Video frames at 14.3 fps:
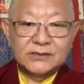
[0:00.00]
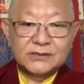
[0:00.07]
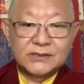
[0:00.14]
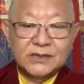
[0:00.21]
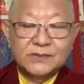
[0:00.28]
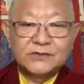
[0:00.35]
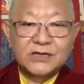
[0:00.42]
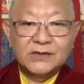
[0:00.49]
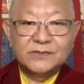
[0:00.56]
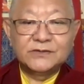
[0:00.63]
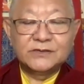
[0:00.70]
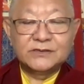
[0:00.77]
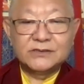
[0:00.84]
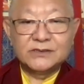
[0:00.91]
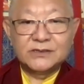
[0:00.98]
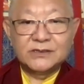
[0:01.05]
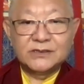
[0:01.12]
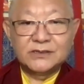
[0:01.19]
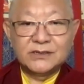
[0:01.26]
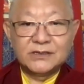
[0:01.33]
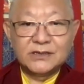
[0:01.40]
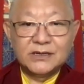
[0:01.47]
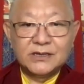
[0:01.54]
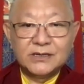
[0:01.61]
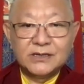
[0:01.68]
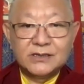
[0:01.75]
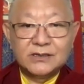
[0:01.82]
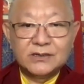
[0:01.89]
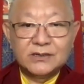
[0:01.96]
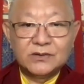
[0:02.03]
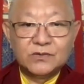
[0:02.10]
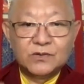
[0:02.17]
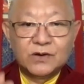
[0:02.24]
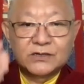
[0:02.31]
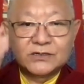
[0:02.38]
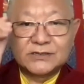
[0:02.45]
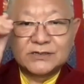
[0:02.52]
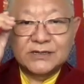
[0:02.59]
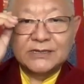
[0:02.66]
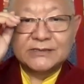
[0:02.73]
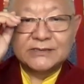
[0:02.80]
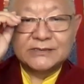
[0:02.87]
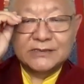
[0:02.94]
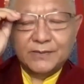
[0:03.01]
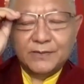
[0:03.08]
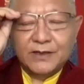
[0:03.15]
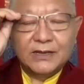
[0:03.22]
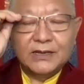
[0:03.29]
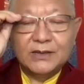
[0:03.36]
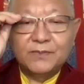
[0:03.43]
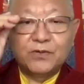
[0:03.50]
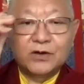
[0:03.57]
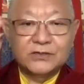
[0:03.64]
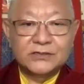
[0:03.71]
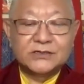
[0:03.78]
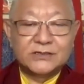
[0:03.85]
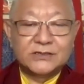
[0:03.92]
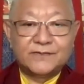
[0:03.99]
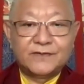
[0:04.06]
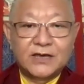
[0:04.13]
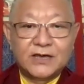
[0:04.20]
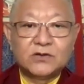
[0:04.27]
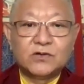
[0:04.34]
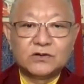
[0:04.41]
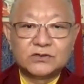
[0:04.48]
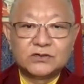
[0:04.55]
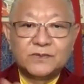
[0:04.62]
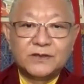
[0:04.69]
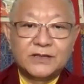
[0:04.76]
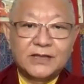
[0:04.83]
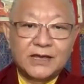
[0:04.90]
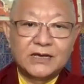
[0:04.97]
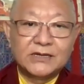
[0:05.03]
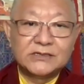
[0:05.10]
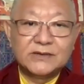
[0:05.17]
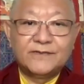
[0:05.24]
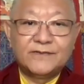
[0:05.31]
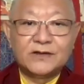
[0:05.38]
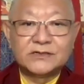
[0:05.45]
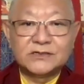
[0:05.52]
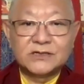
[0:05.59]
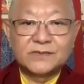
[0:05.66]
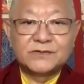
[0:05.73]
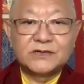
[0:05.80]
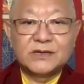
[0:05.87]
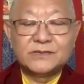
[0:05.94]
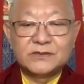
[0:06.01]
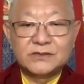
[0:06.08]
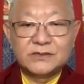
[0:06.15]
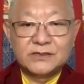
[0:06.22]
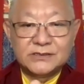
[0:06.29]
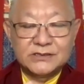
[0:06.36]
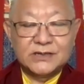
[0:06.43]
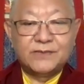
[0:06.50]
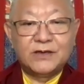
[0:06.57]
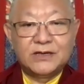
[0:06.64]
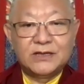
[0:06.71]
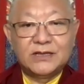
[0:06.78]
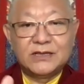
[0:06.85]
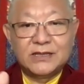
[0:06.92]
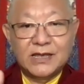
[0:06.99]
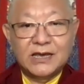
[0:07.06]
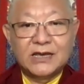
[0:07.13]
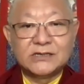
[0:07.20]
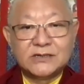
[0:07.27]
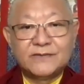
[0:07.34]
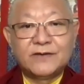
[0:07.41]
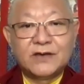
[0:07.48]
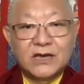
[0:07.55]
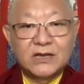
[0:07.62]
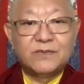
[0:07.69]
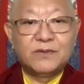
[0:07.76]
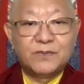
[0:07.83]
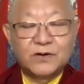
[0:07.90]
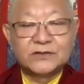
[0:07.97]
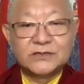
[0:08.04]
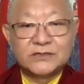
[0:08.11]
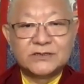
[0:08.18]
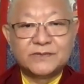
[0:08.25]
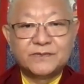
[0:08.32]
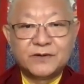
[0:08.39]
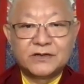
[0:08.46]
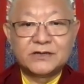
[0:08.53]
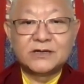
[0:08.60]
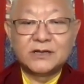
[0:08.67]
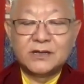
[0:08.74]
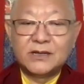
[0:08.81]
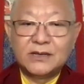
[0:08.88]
sometimes what is seemingly positive can also be negative, and sometimes seemingly negative can be positive, but